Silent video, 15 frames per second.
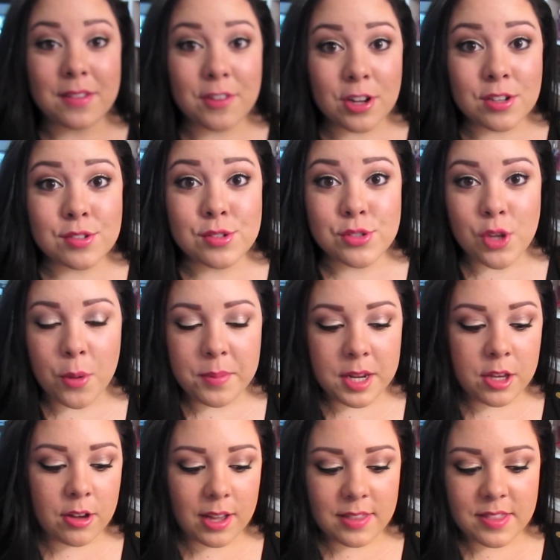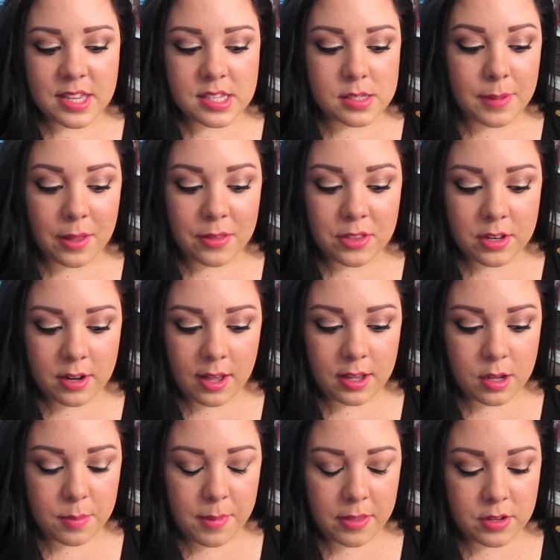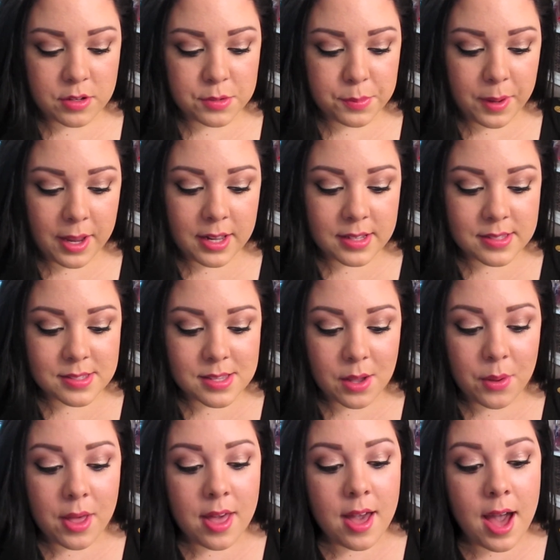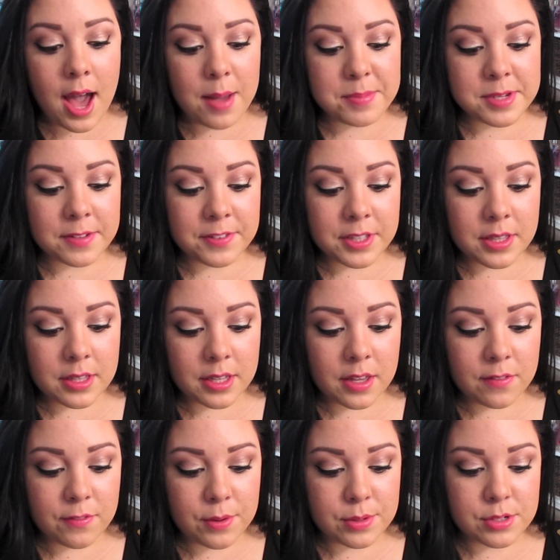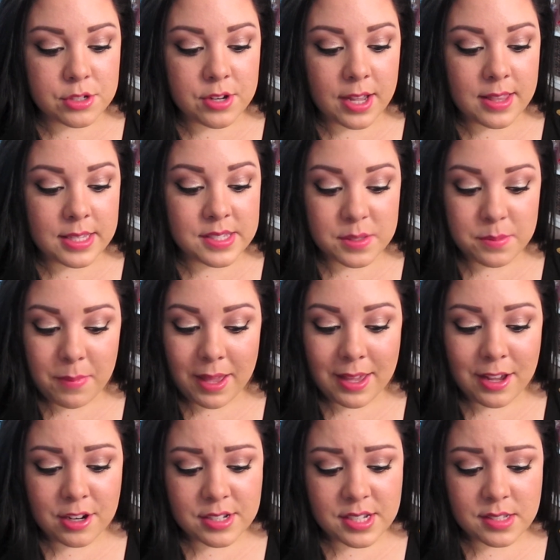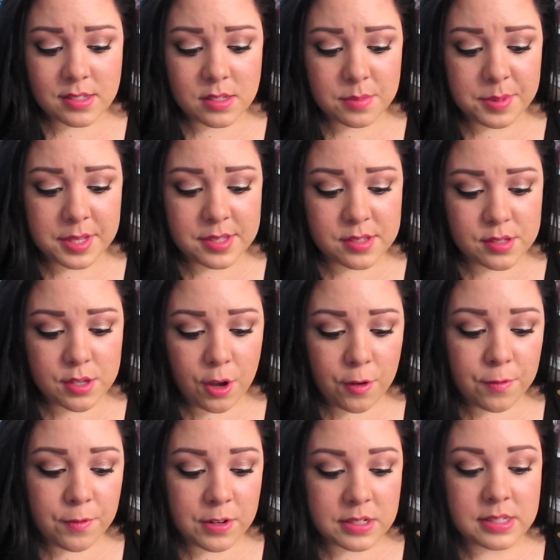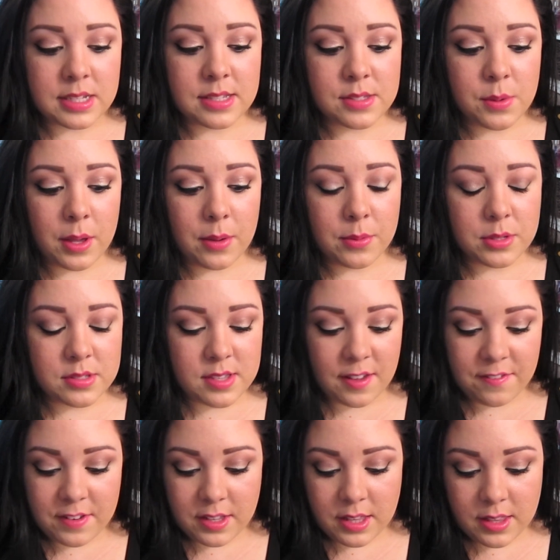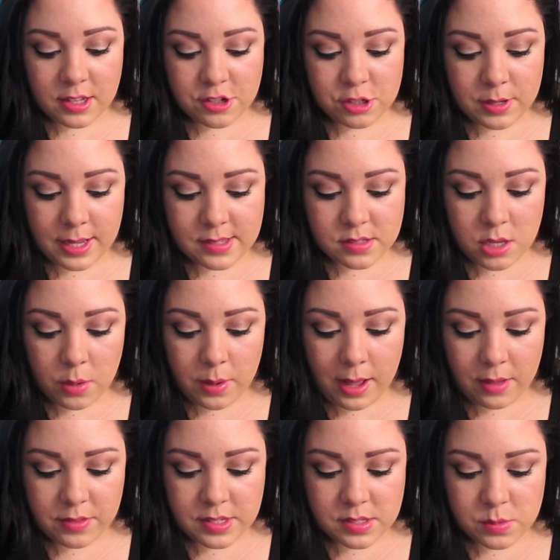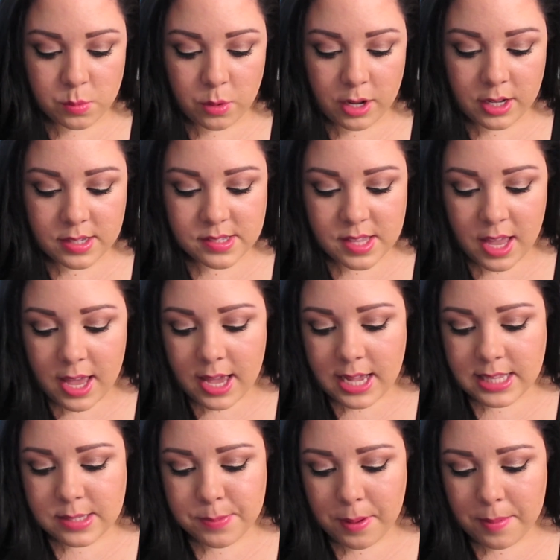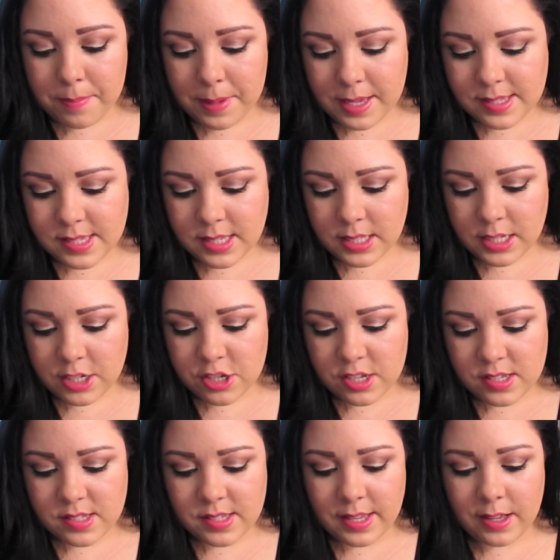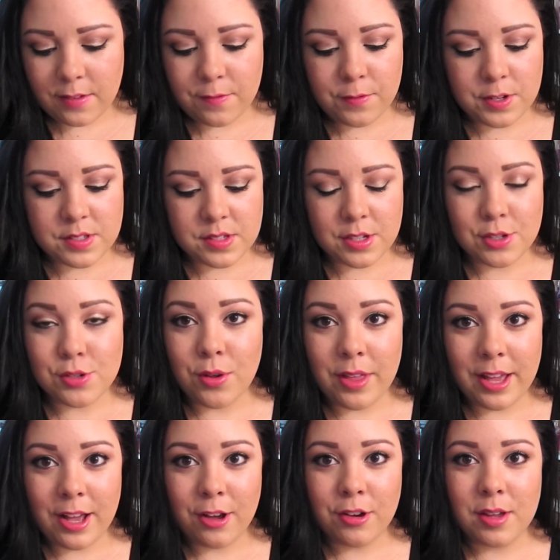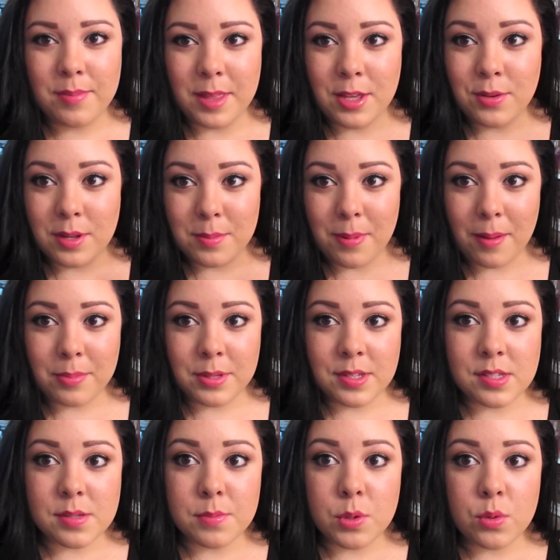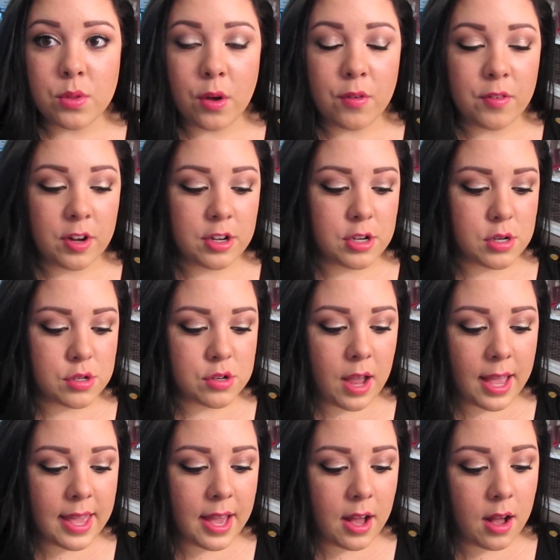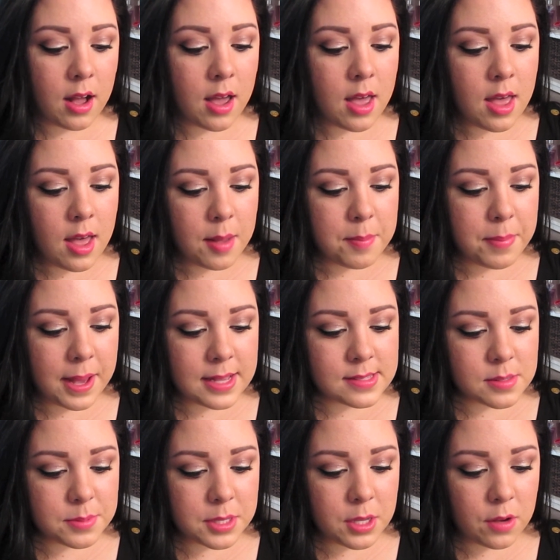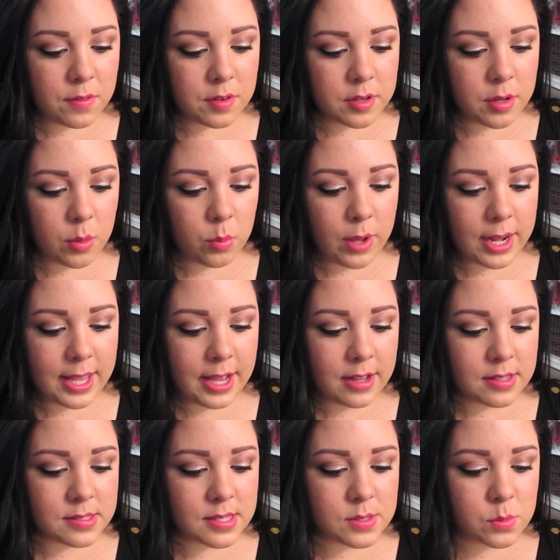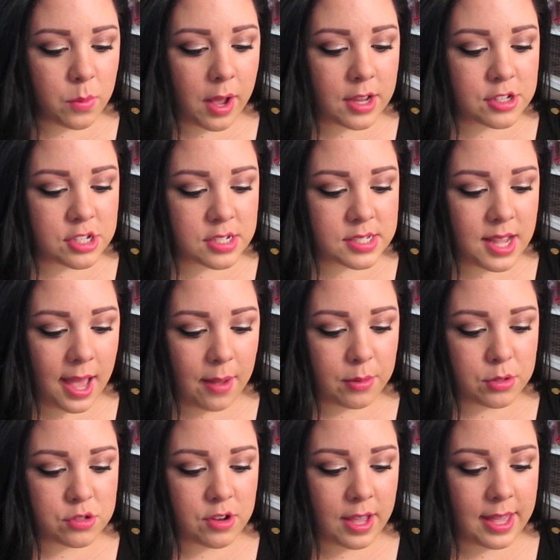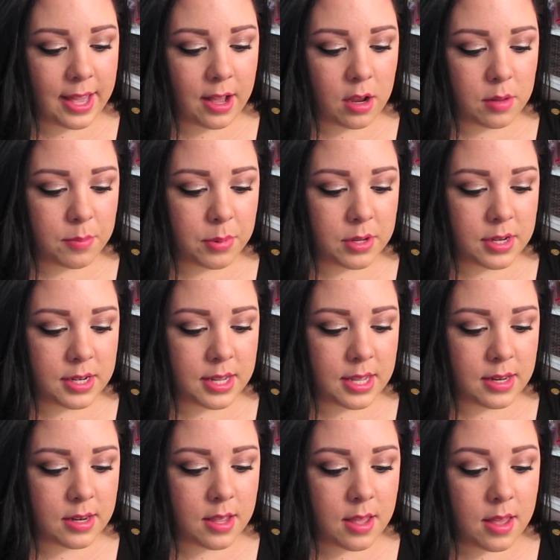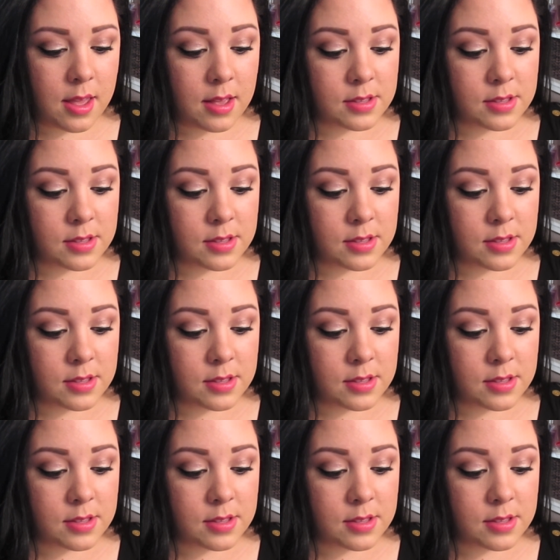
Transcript: I've heard so many great things about the Not Your Mother's products, so I'm definitely looking forward to try this, and my hair tends to be so frizzy, so I will definitely let you guys know how this works. It's basically just like a frizz control hair cream that you can probably smooth over your dry hair, possibly over your wet hair. It says wash and towel dry hair and put it in.